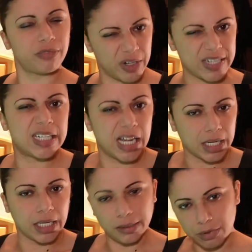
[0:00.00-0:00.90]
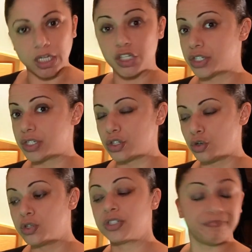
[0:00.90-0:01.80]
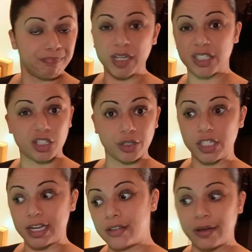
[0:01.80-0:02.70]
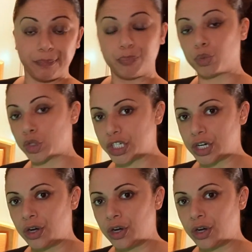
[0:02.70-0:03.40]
very tangy, delicious sauce. Mix the two together, brushed it